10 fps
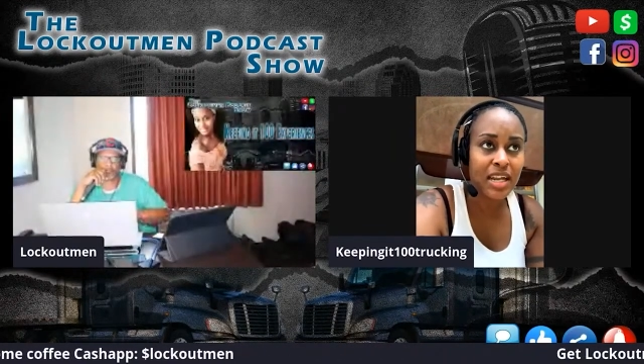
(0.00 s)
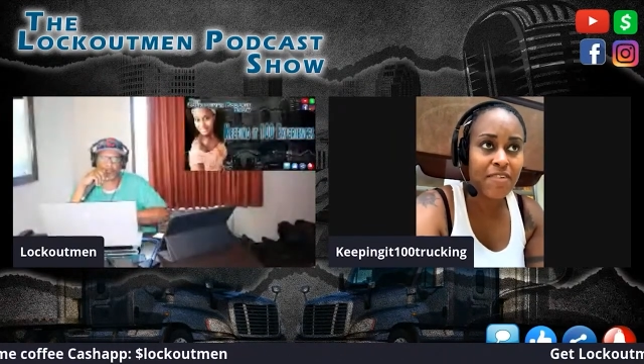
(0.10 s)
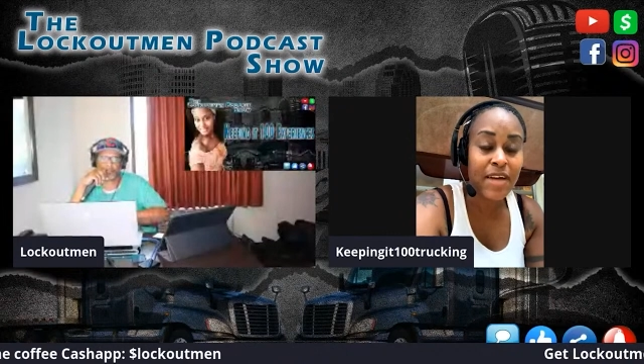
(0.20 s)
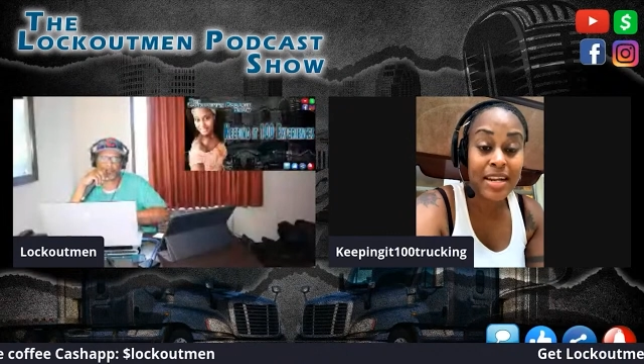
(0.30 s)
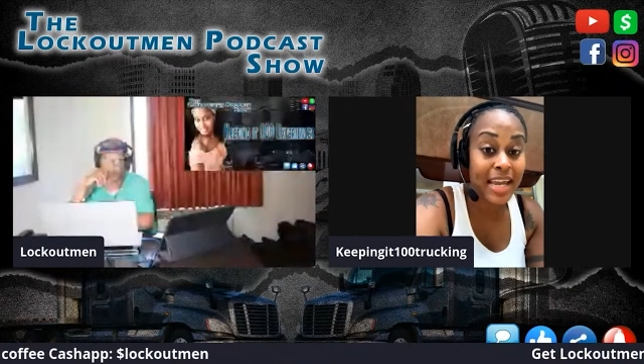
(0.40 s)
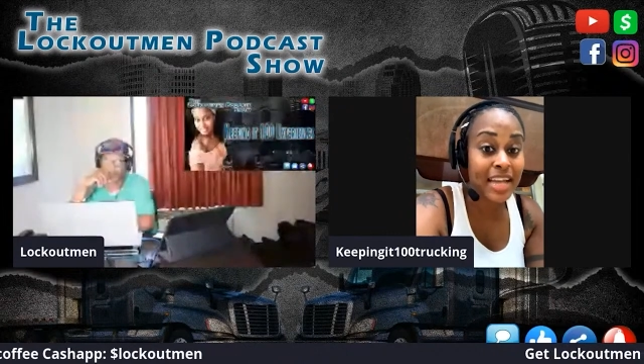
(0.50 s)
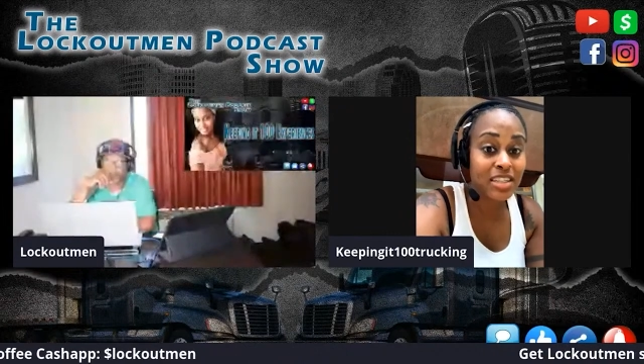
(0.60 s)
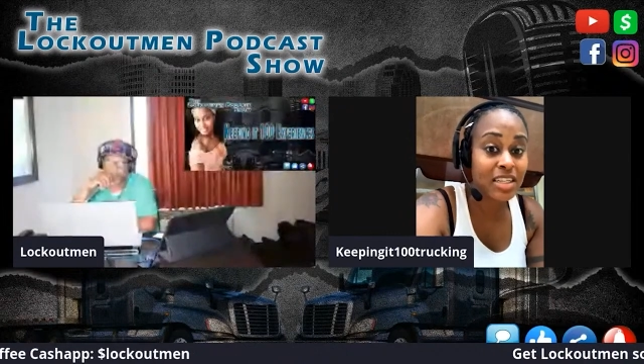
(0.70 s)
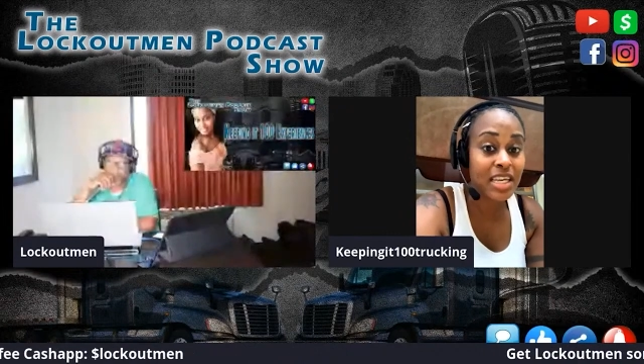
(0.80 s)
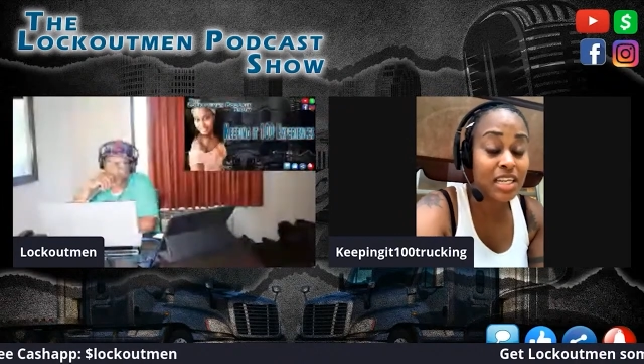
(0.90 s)
Like
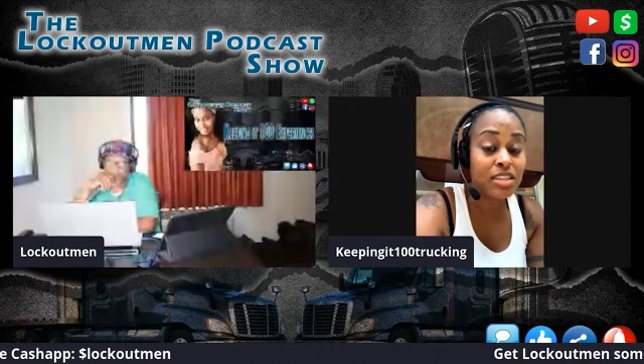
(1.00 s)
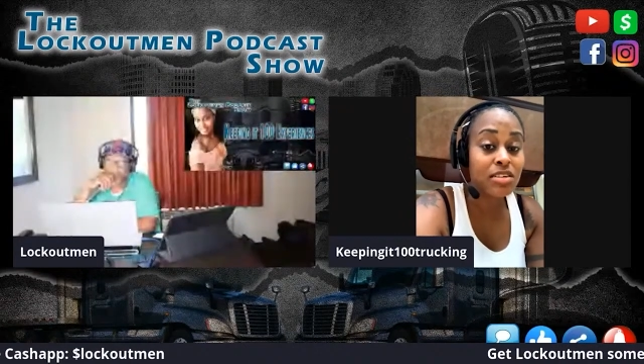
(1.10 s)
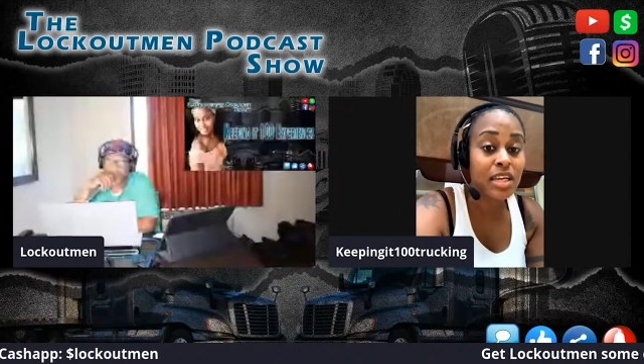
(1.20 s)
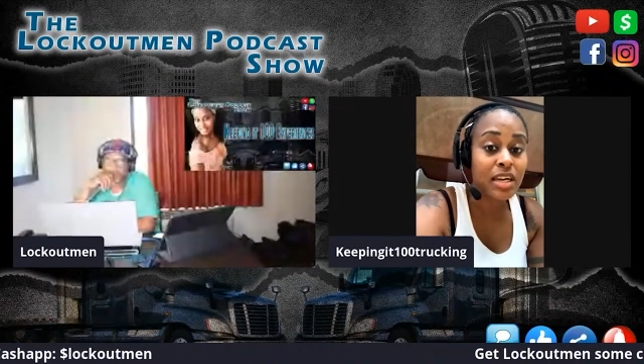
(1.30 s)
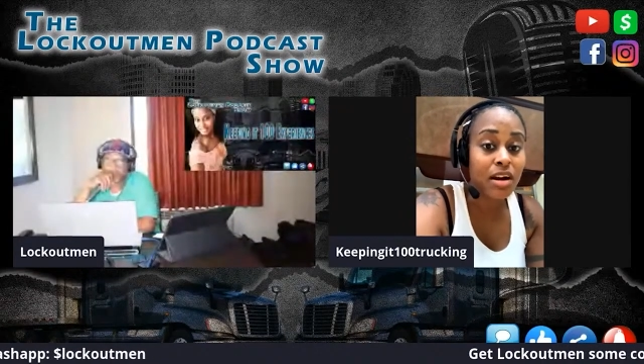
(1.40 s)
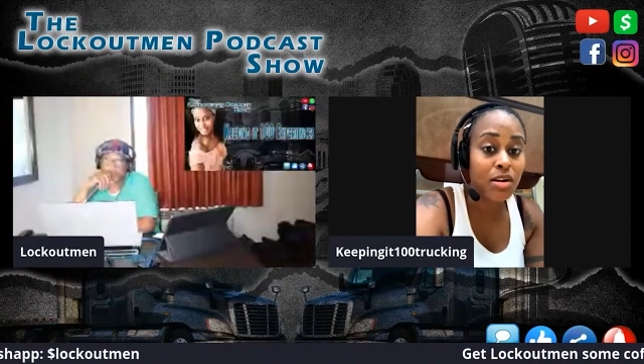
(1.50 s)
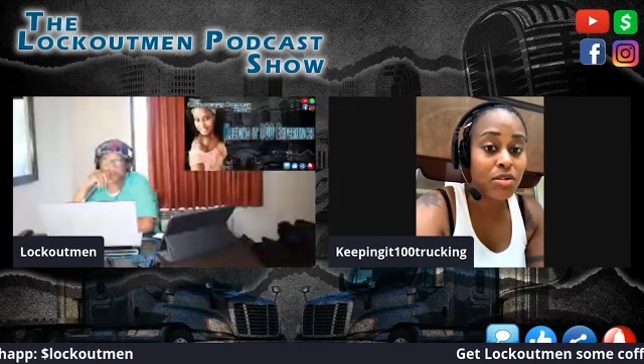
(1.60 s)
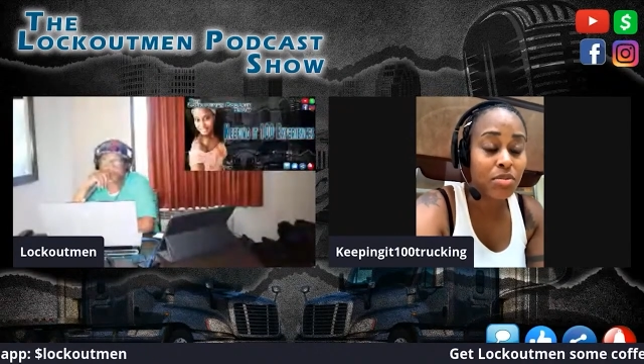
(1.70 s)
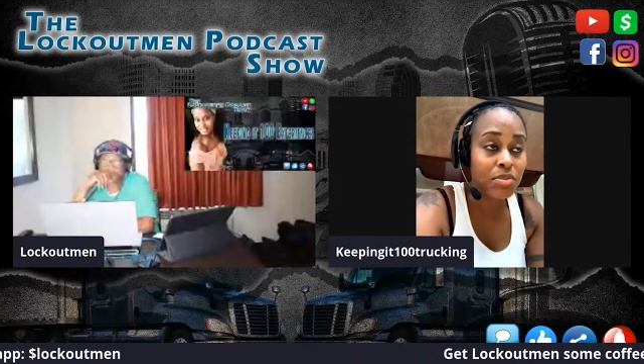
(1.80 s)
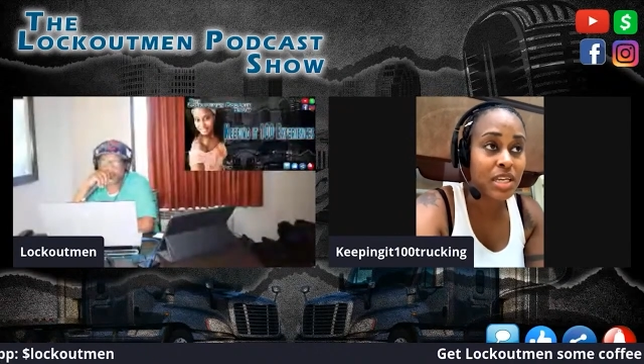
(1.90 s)
financially, he took care of
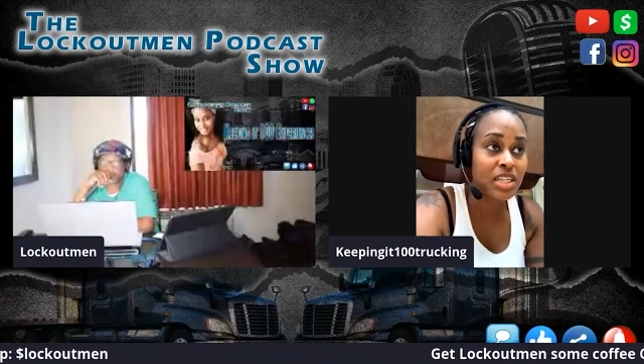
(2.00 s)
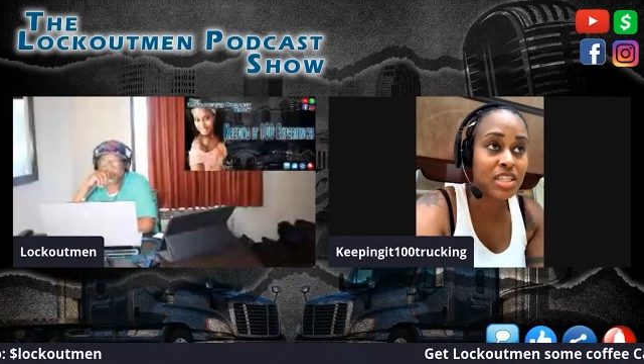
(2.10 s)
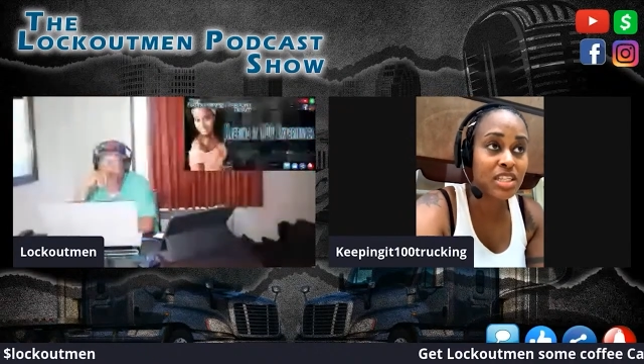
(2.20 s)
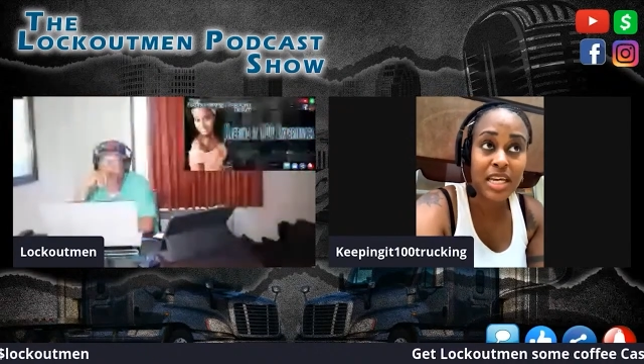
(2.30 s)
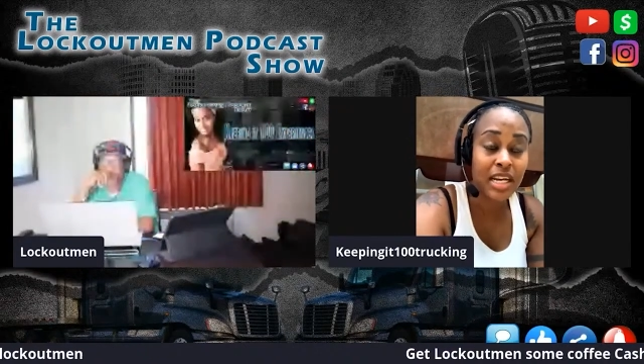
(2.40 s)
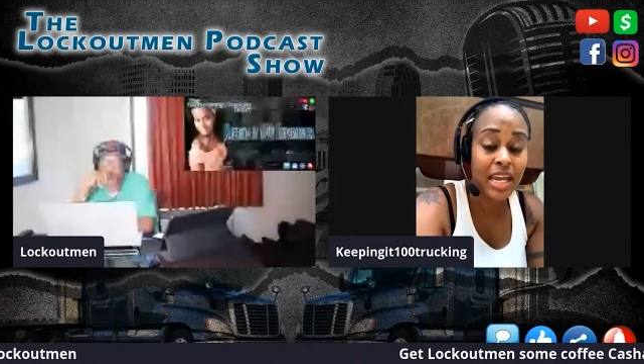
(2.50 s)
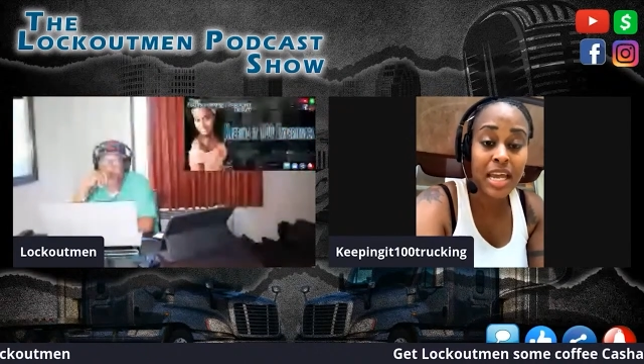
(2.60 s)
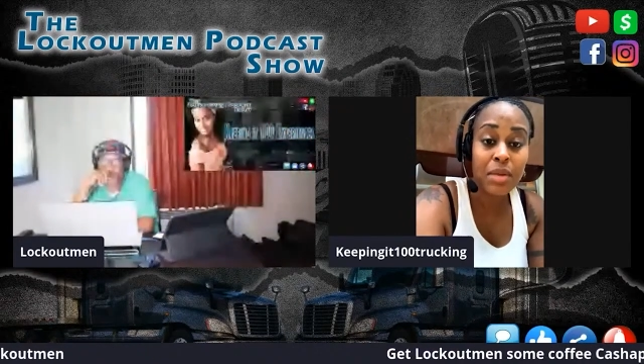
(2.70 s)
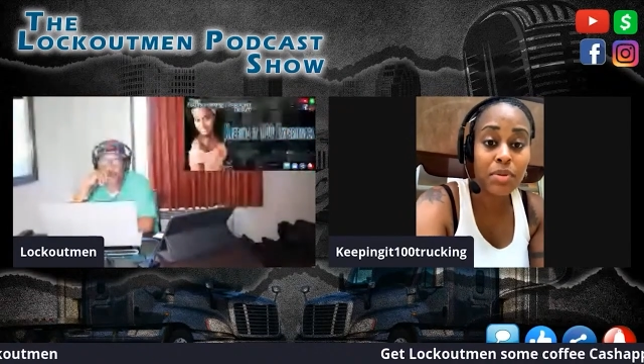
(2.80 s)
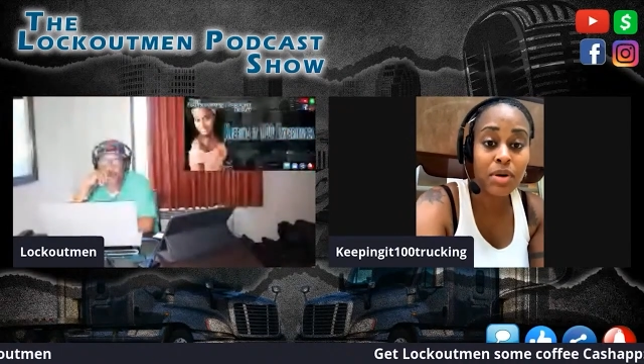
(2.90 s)
home. He just had a
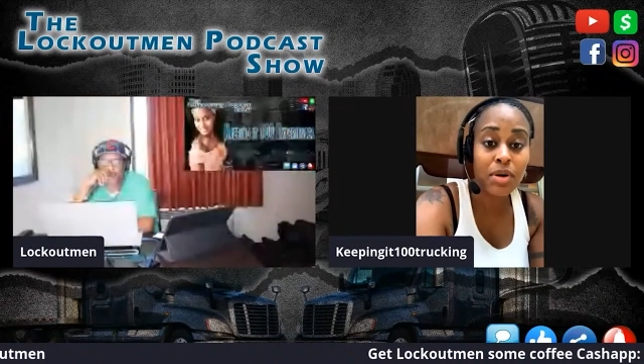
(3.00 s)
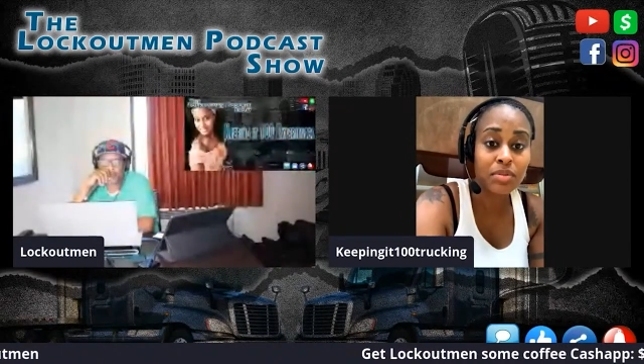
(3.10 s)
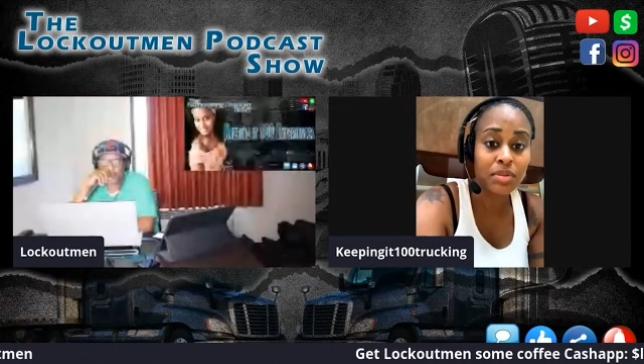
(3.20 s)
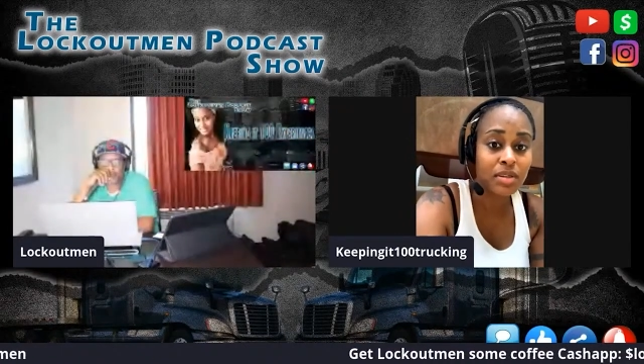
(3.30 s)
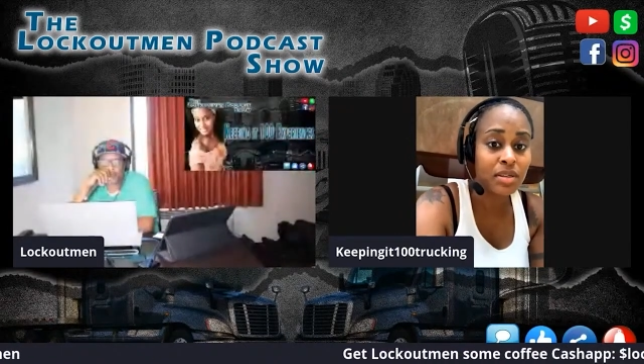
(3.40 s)
hand problem.